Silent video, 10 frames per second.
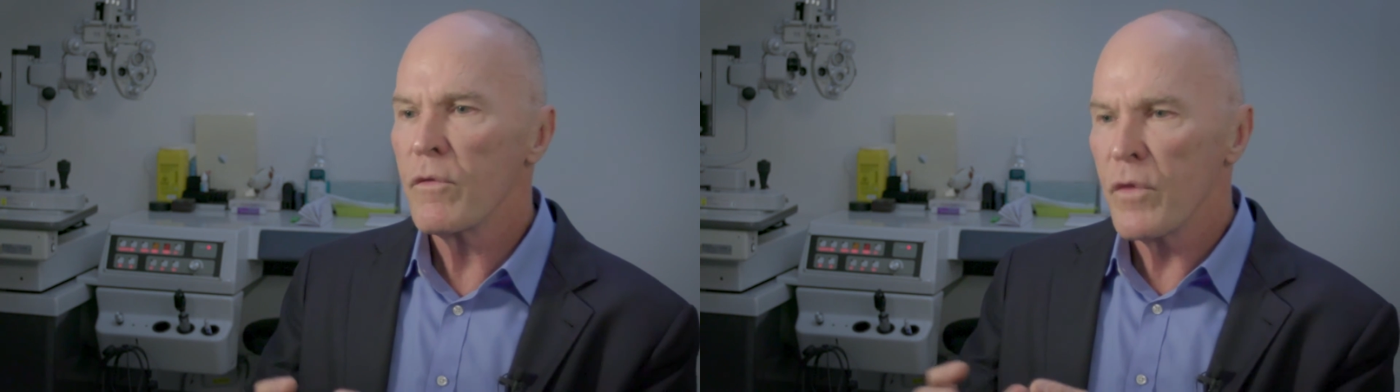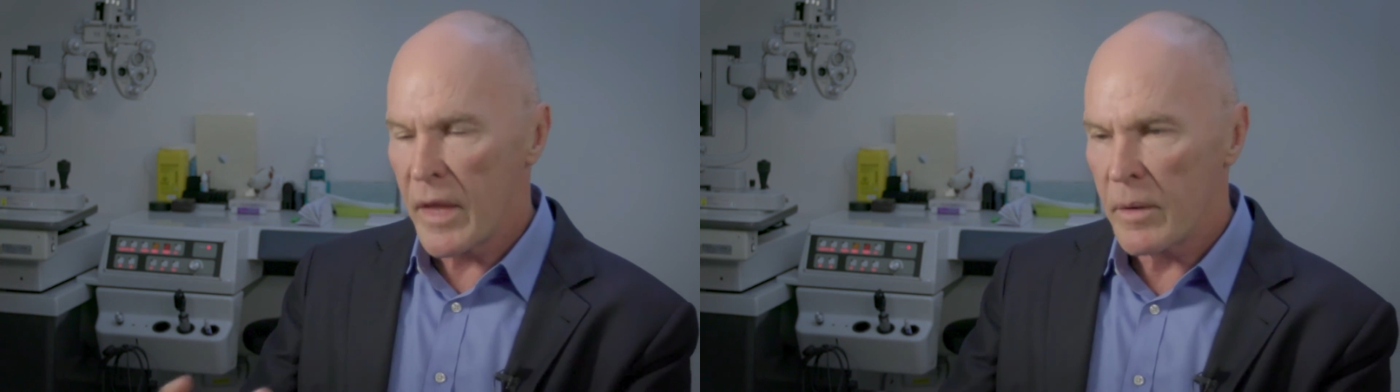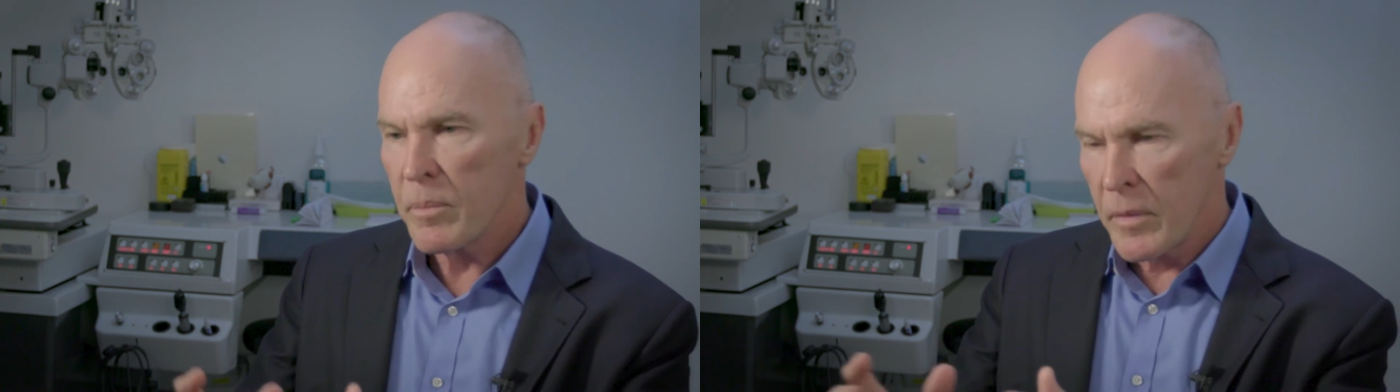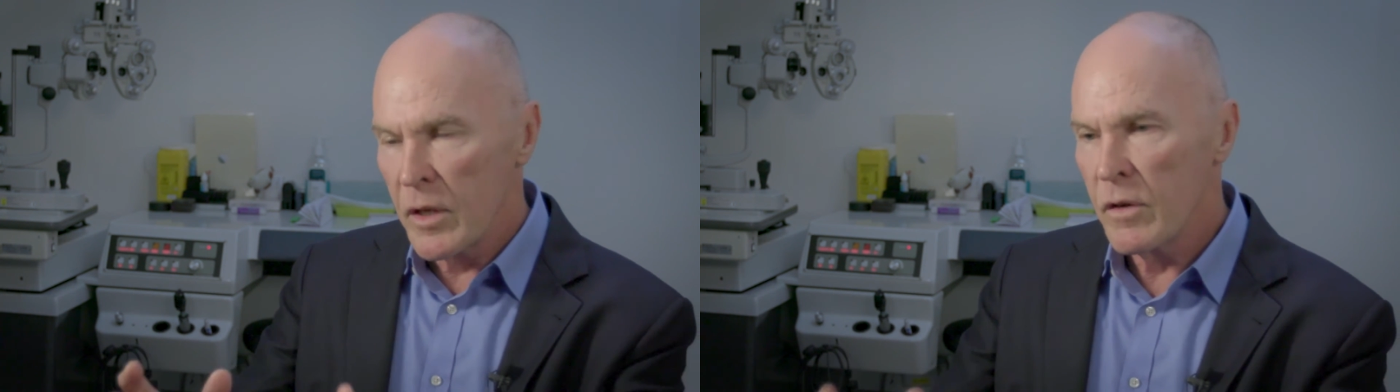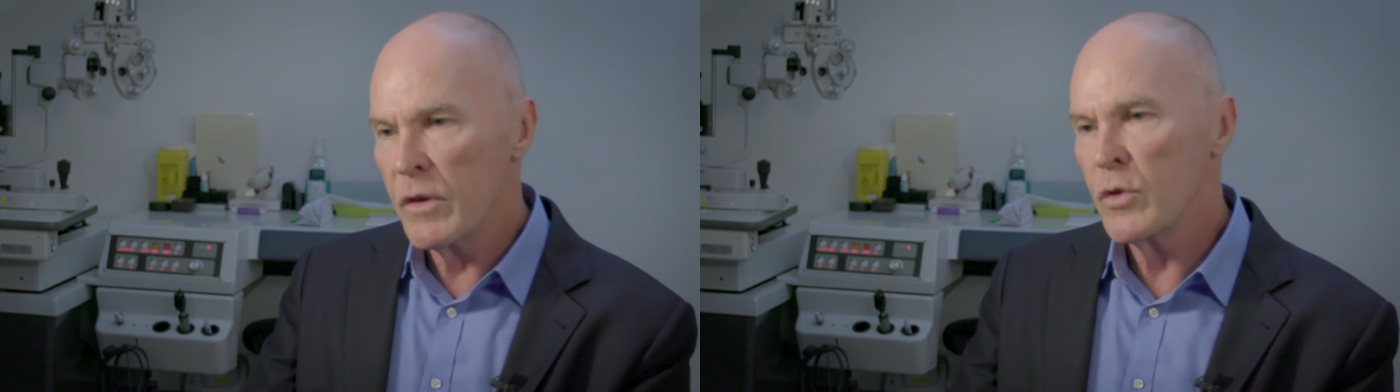for that
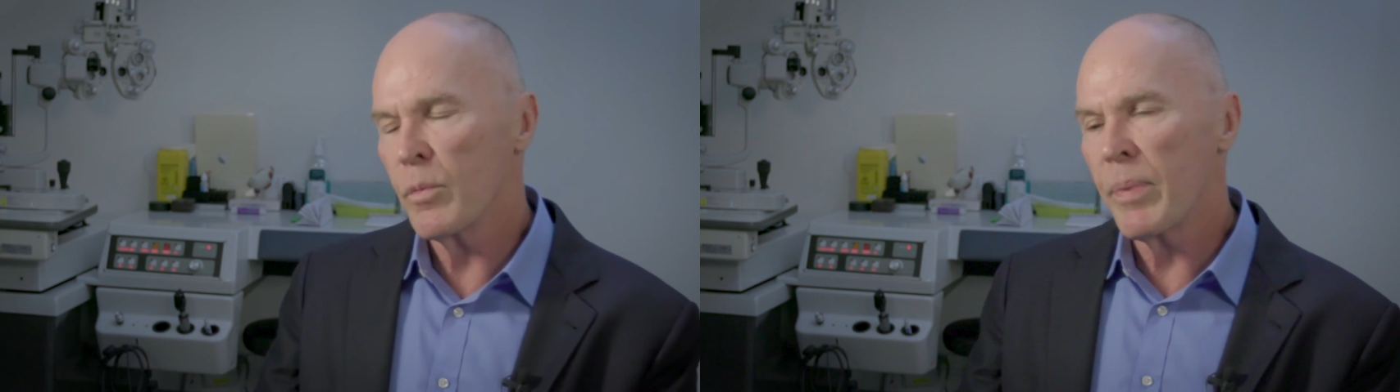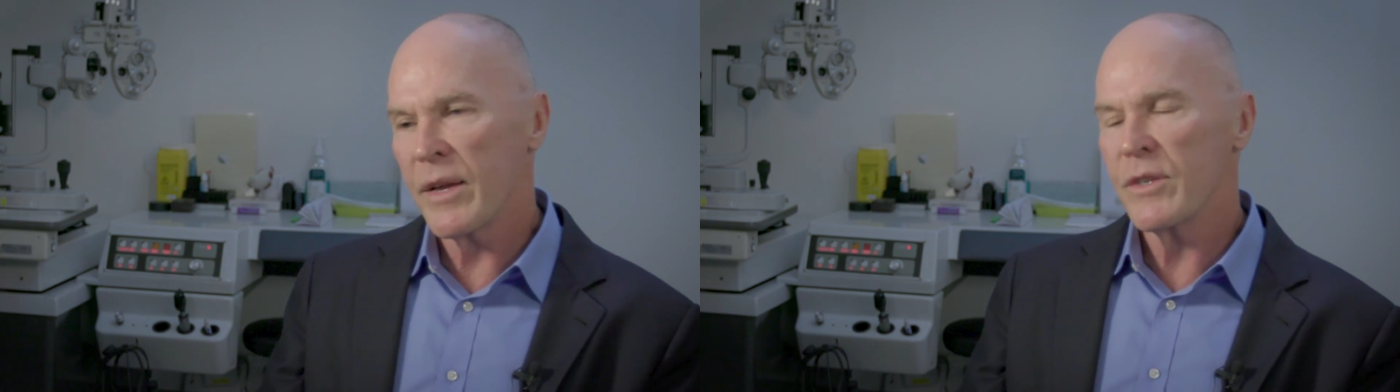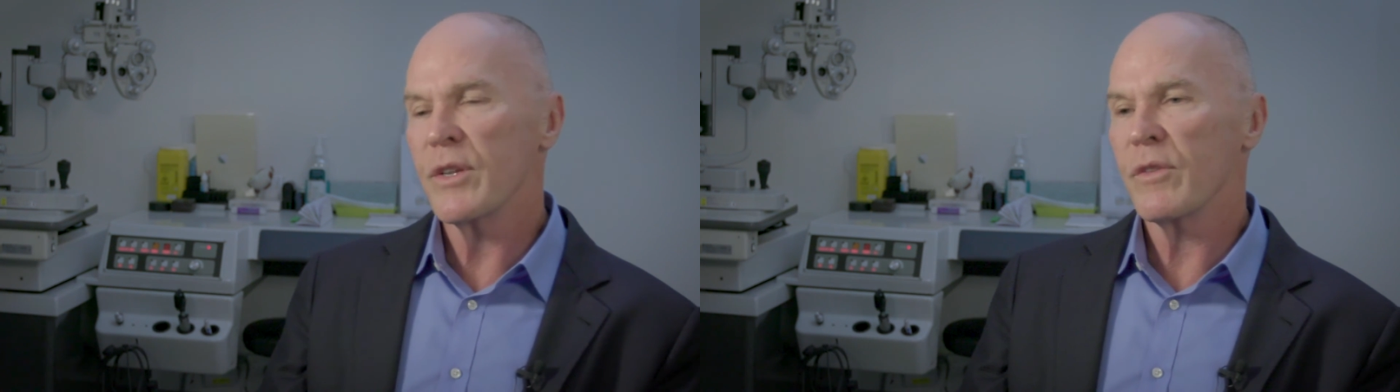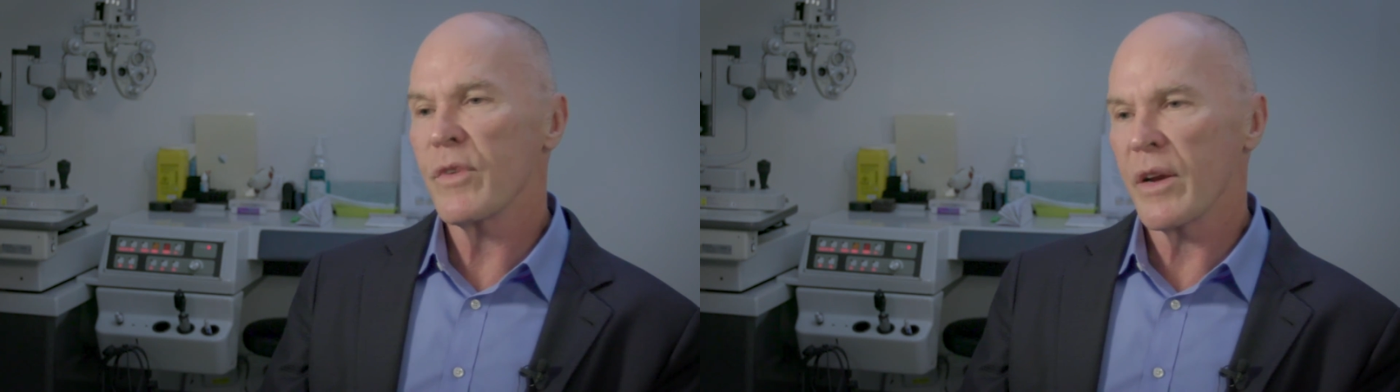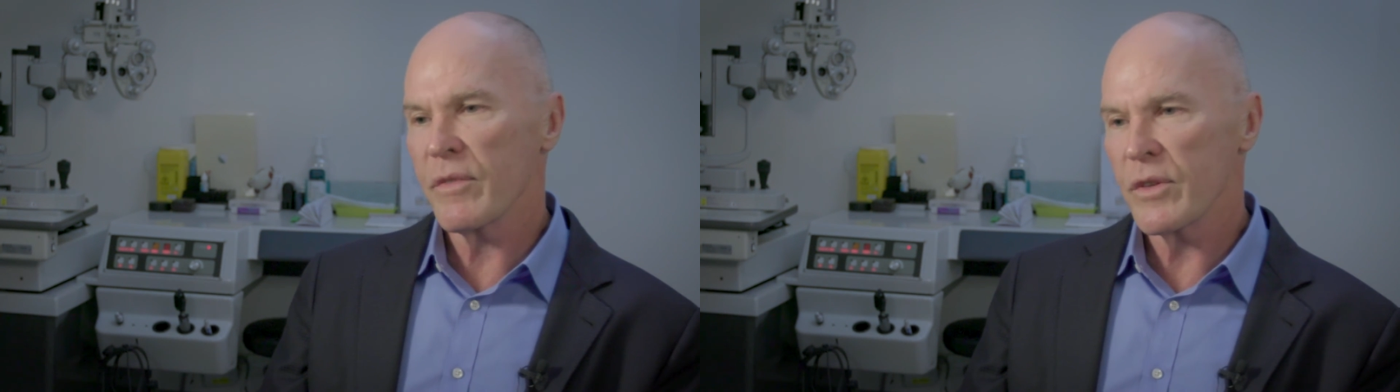individual patient in
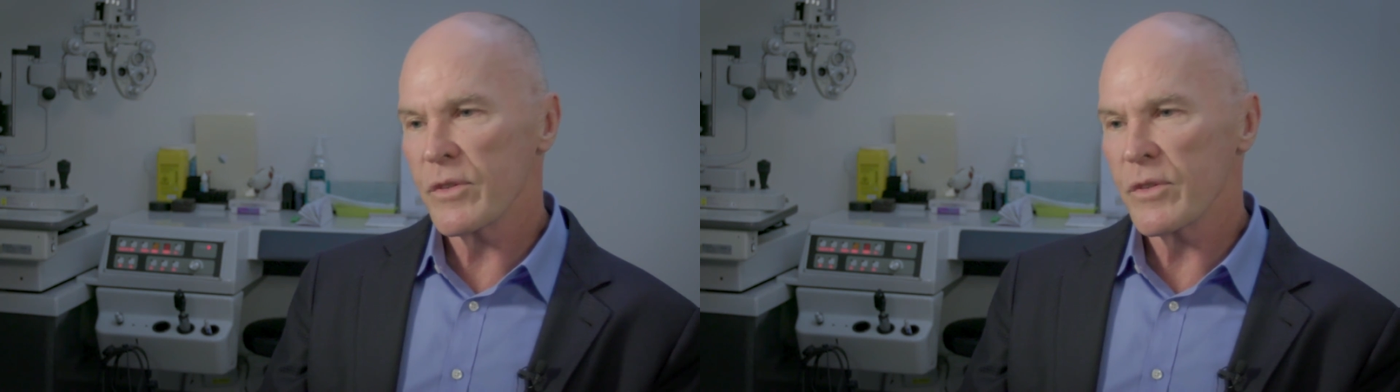front of